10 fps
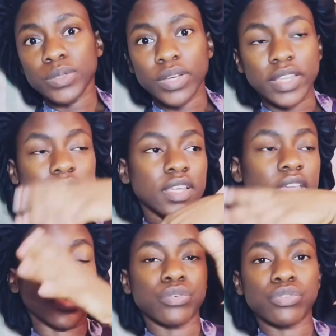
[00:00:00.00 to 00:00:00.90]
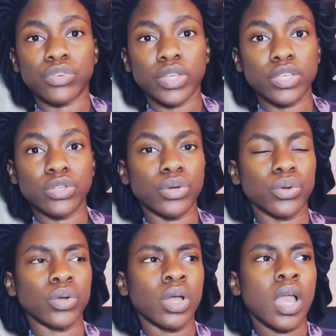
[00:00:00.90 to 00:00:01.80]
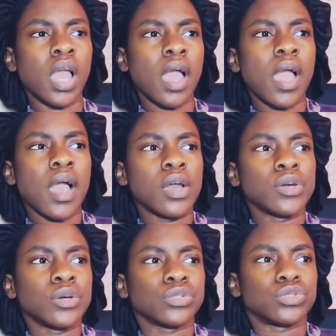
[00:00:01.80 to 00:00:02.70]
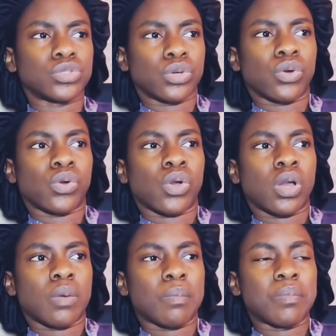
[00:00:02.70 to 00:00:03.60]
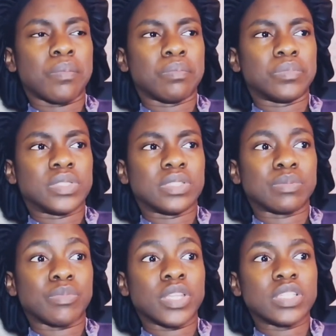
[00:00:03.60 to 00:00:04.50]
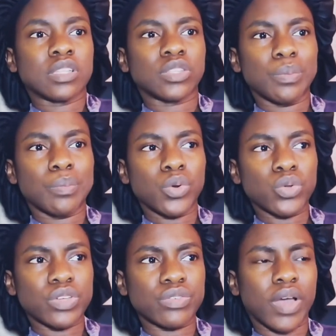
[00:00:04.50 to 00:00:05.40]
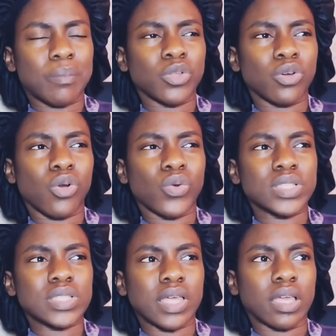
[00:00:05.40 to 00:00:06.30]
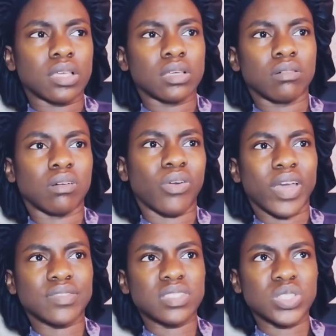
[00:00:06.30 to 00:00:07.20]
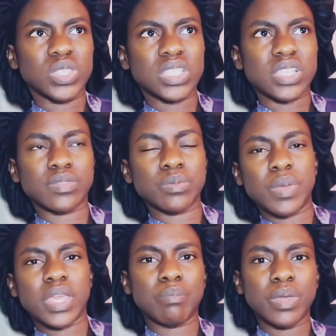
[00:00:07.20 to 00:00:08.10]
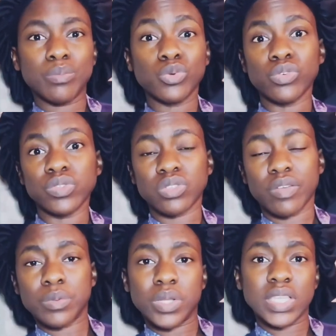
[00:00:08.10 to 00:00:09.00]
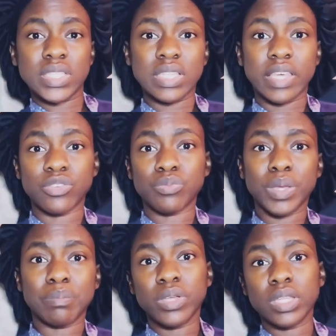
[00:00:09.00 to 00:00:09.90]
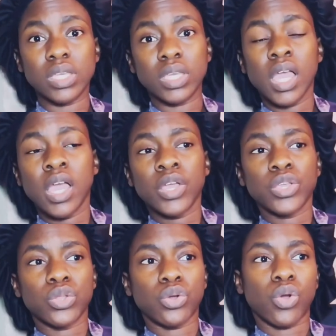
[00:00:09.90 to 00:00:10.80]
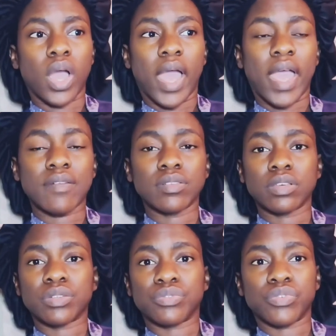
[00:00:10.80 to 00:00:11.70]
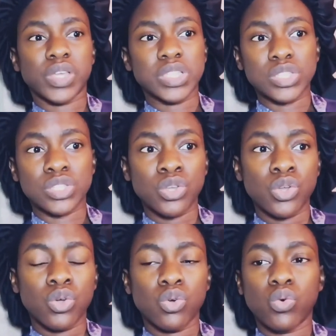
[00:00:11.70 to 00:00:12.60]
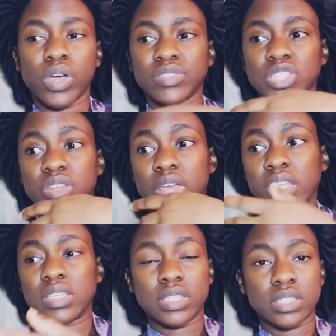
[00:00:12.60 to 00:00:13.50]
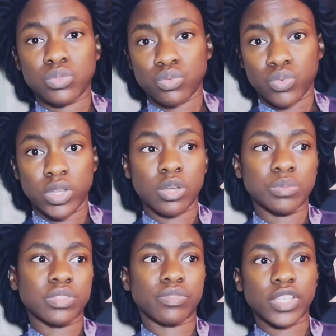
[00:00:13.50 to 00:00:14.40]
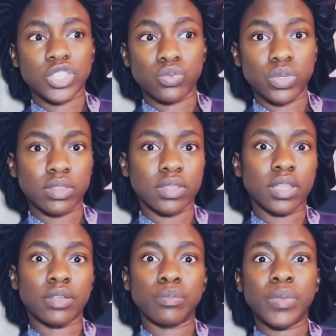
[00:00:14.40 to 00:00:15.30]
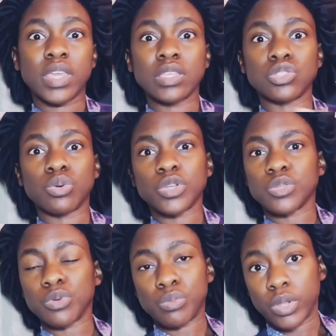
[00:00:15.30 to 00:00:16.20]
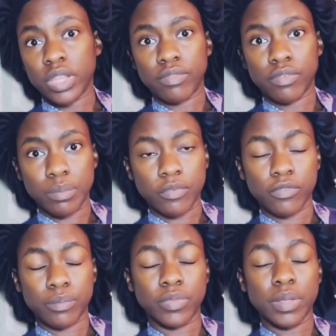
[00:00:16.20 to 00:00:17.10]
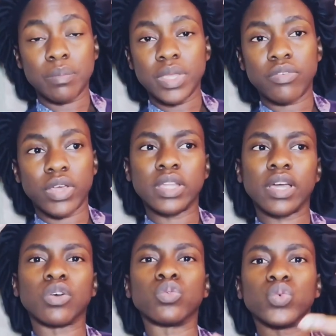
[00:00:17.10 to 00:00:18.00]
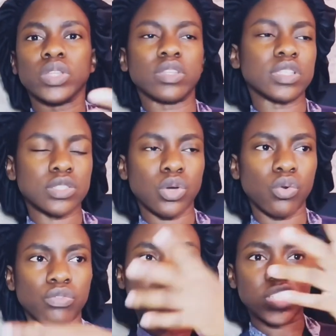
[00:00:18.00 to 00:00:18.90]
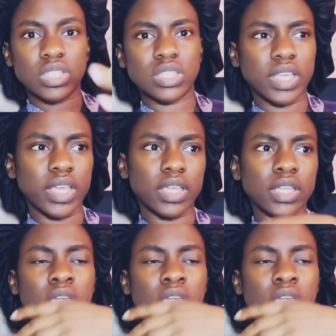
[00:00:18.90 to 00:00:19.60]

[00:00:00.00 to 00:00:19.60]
I'm carefree, you know. So since money's not the motive, I'm not always like, oh, I have to do this, I have to be making big moves so everybody can see like you made money, You know, I have a lot of friends who I've shared ideas when it comes to fashion with that are making so much more money than me right now with this whole fashion thing and